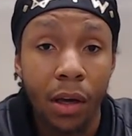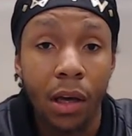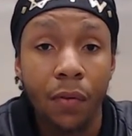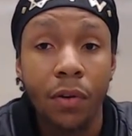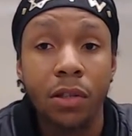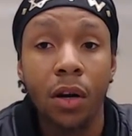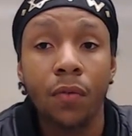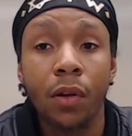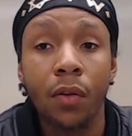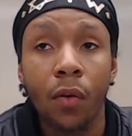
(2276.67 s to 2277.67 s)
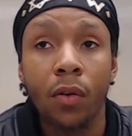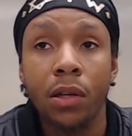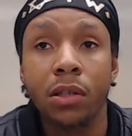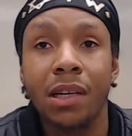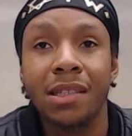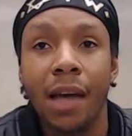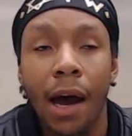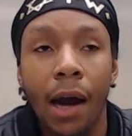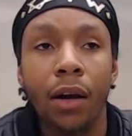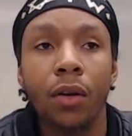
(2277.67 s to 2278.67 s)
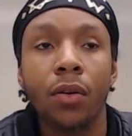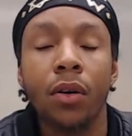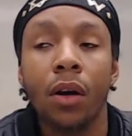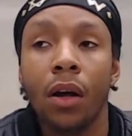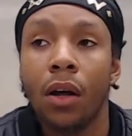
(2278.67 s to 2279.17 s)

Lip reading: If you serve the Lord, this entire